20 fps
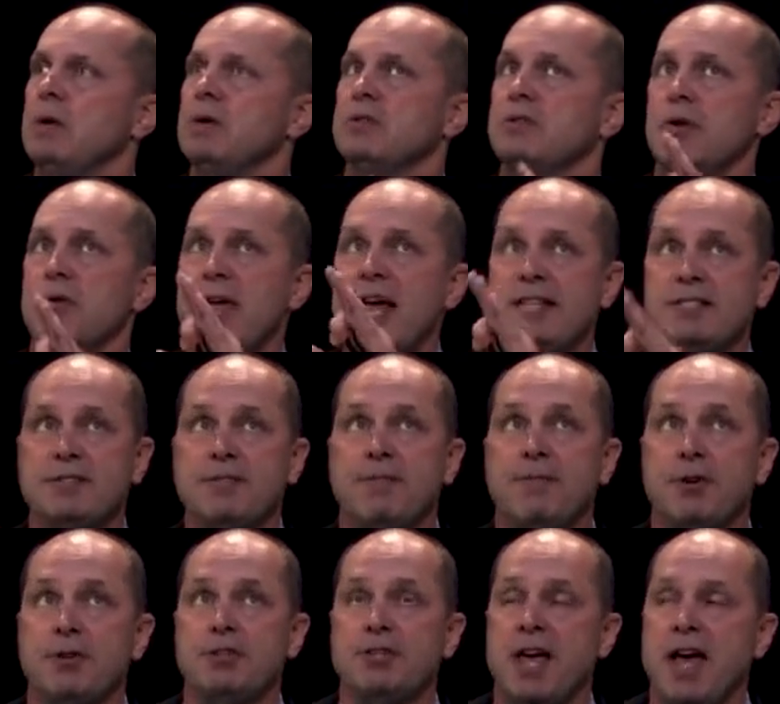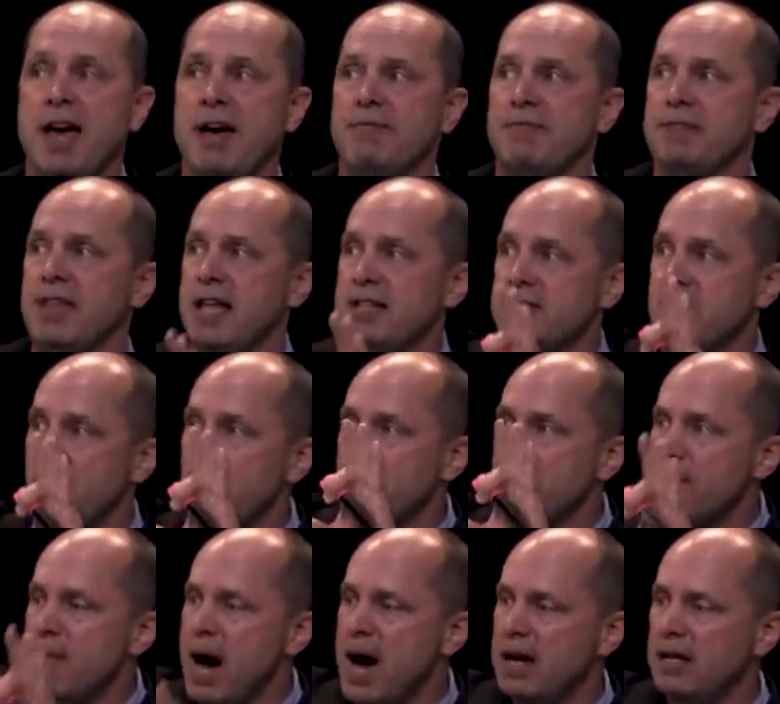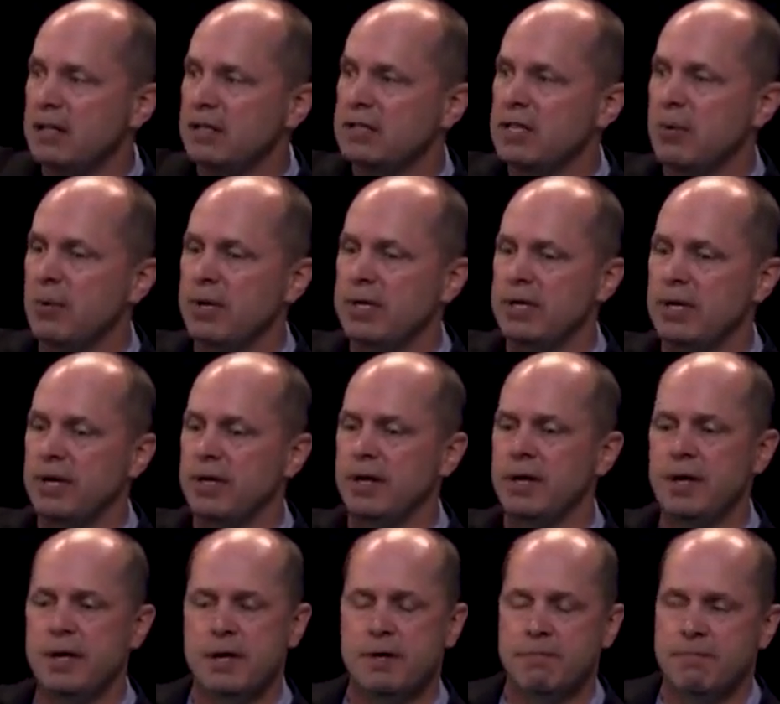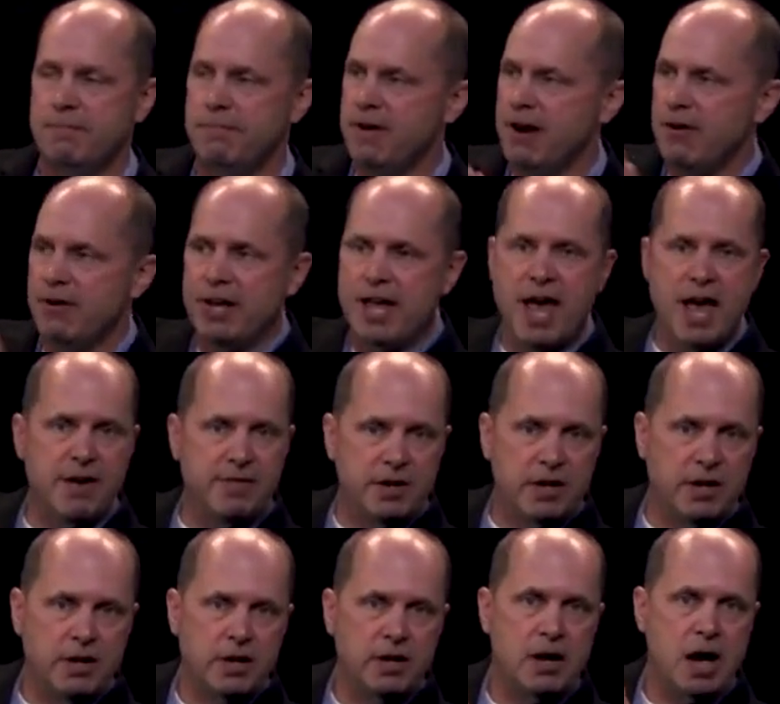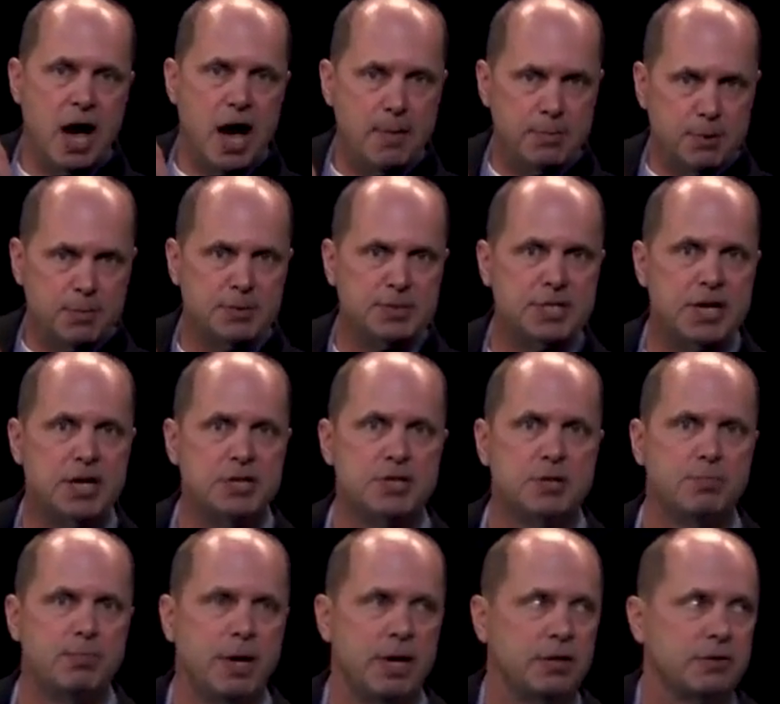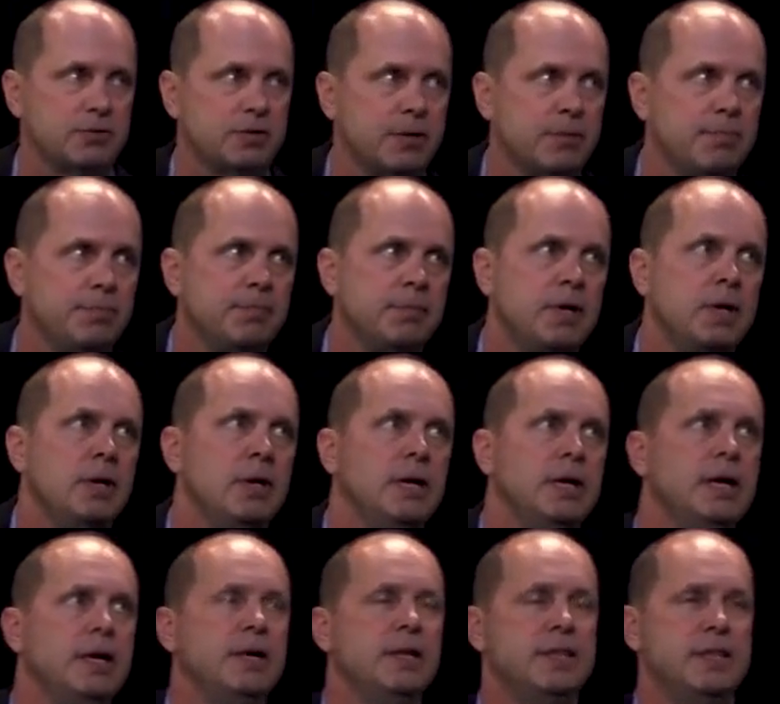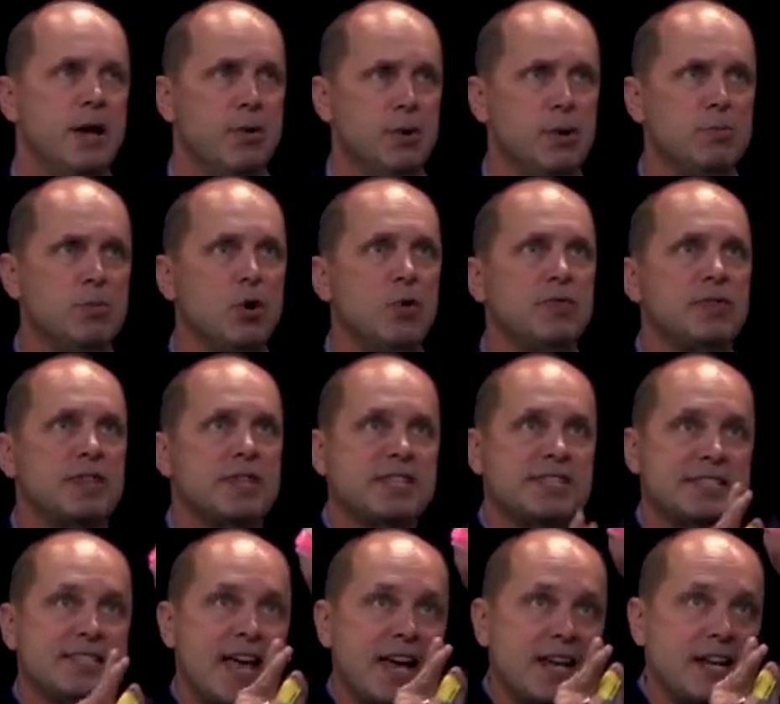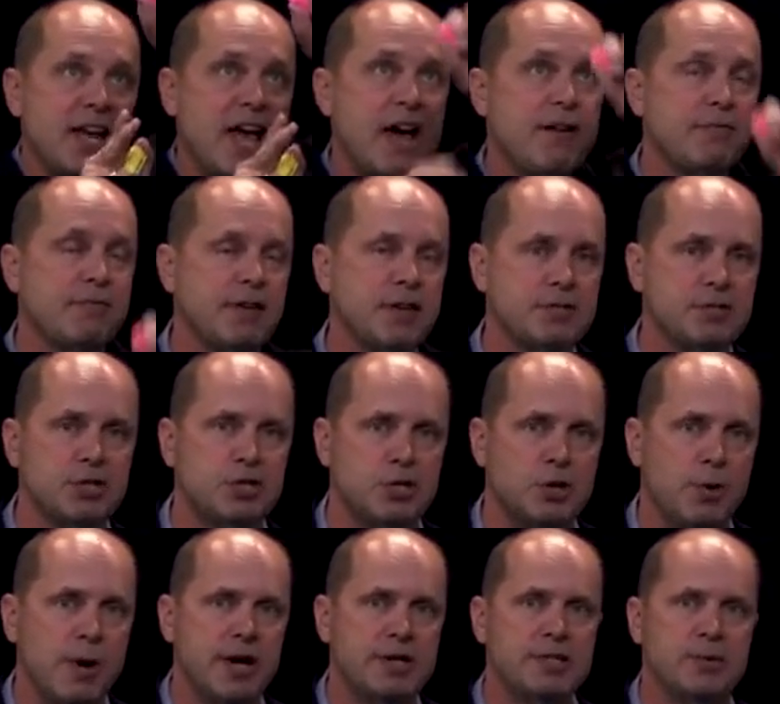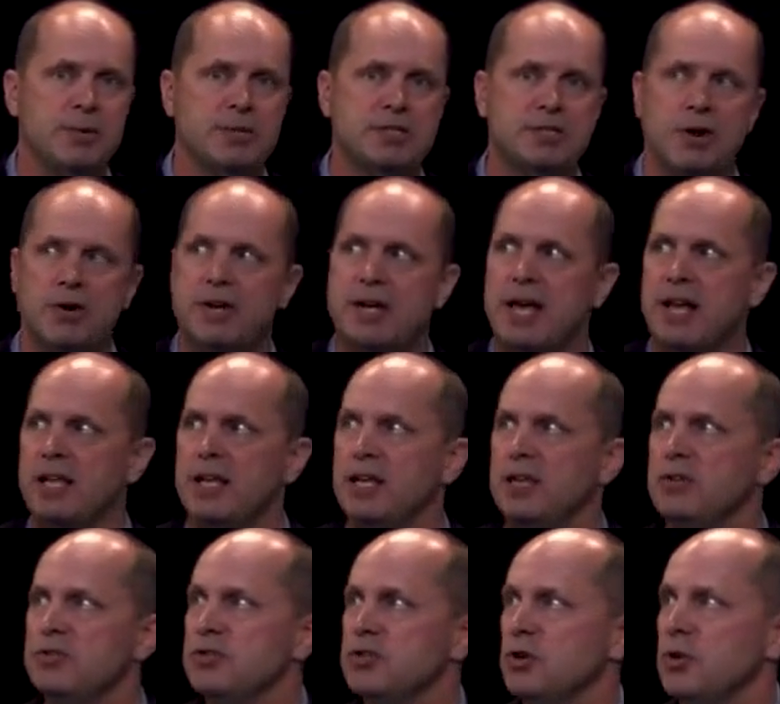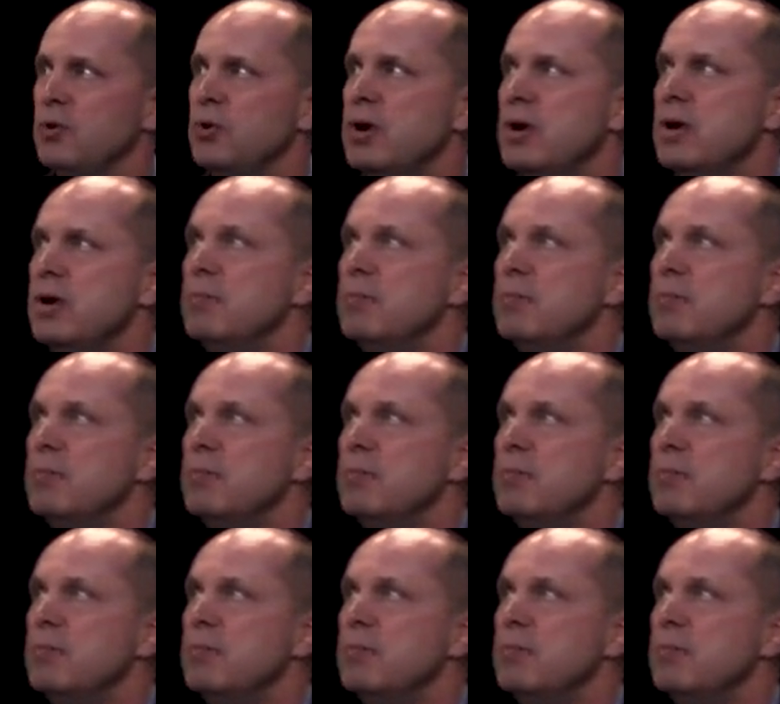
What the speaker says: So that's the first half. That's all the modeling that we did, very heavy optimization based. Then we move to the second half of SC2x and we start getting into